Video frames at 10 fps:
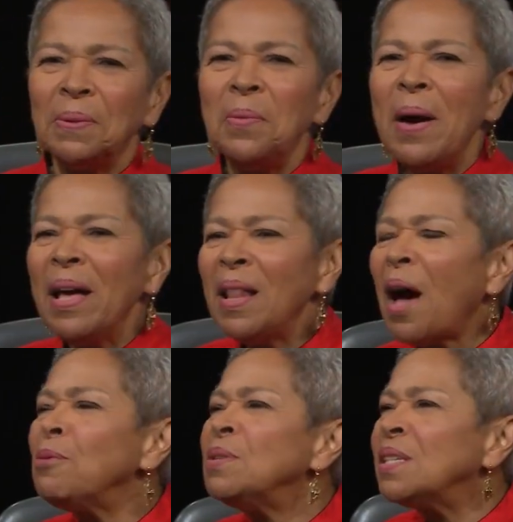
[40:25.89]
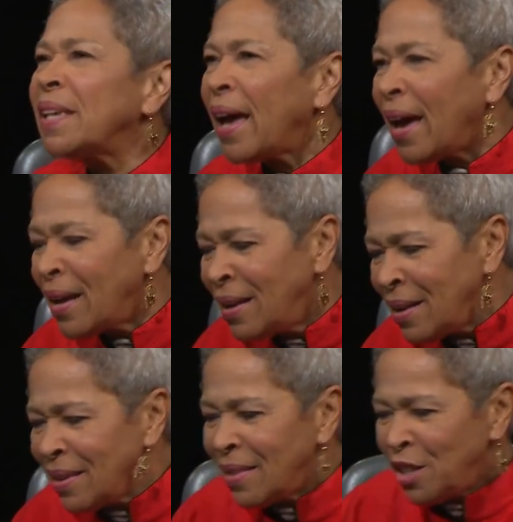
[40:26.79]
Well, I was sad
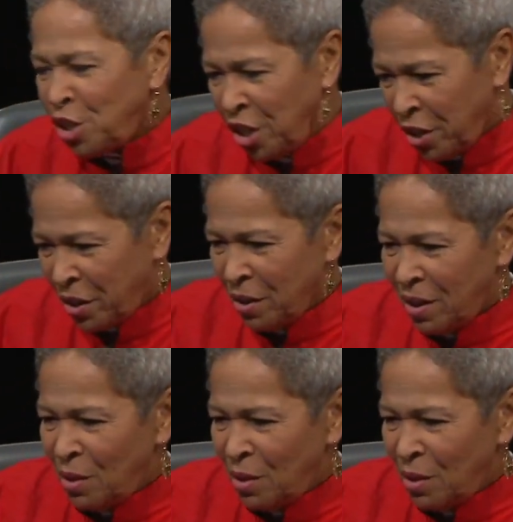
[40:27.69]
this year.